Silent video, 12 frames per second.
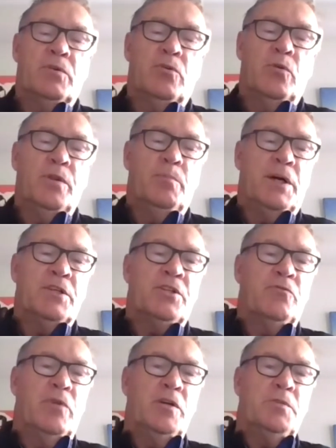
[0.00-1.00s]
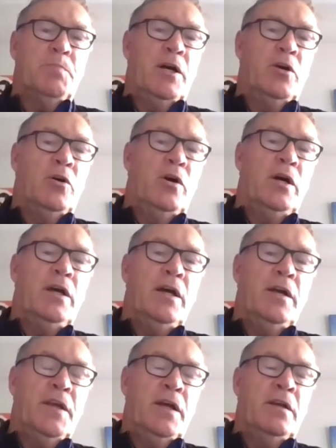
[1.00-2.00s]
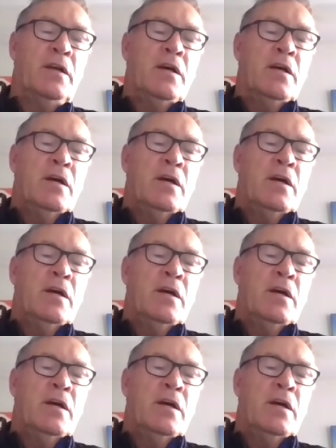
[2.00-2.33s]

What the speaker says: caught the bus to Rose Bay High, and then